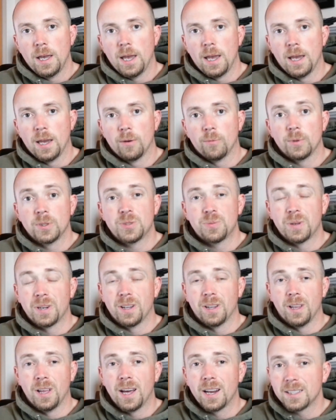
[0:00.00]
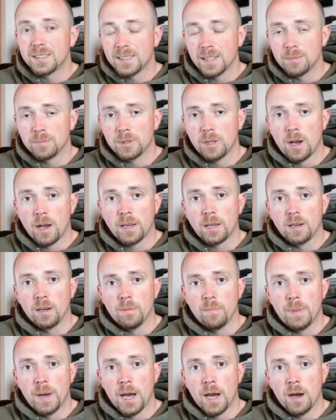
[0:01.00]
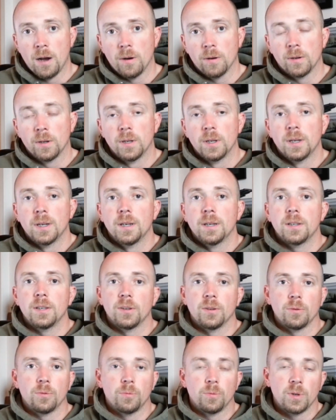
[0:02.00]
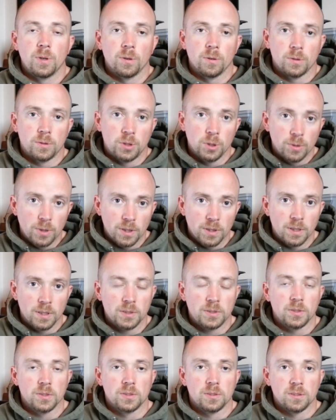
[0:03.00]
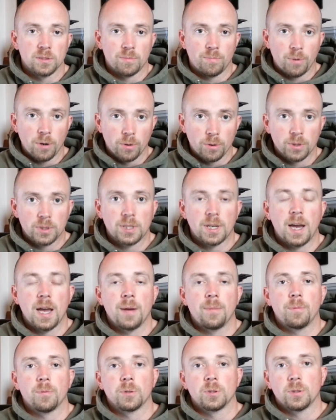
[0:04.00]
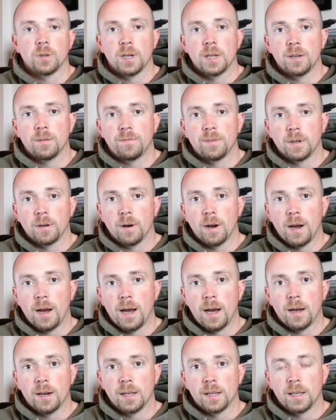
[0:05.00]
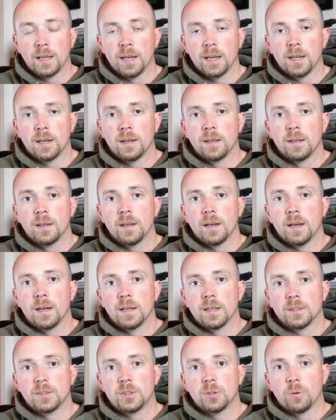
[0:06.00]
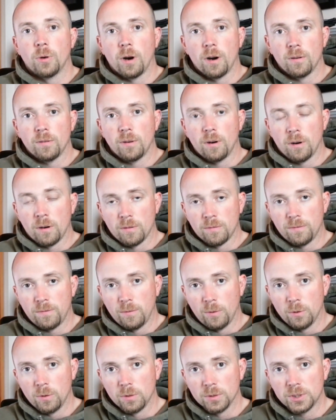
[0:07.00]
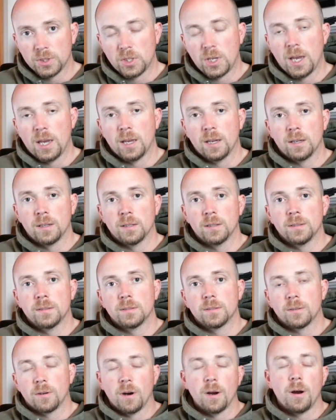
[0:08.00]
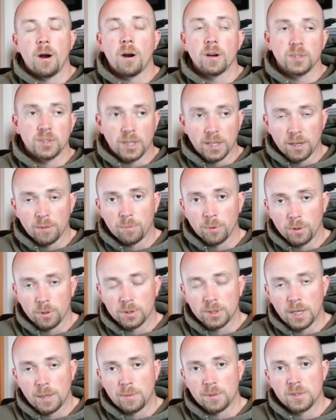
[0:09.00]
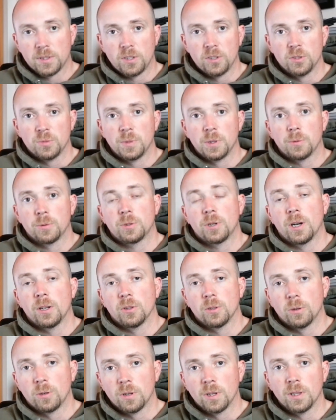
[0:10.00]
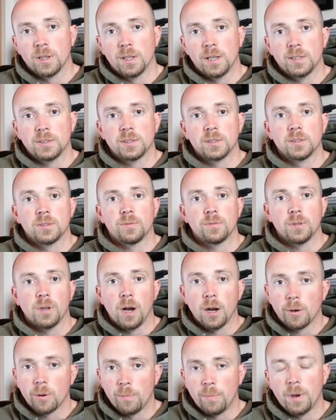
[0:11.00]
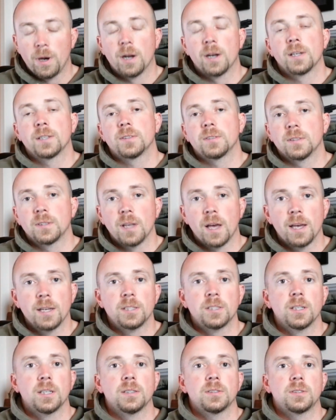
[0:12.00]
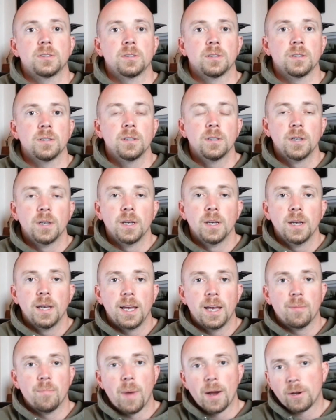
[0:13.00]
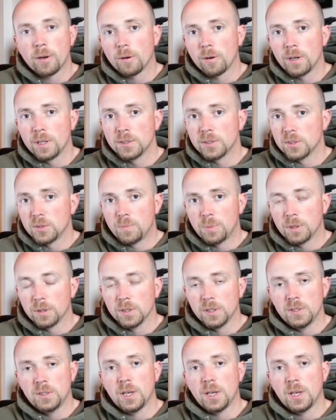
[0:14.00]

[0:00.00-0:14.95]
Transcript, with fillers: And we spent a lot of time talking about you know we are doing this. This is a prototype. We're trying to figure out how to get uh, to our our full scale or our second prototype. Excuse me. We're trying to learn all the lessons for the aquaponics, the digester, and microgreens is purely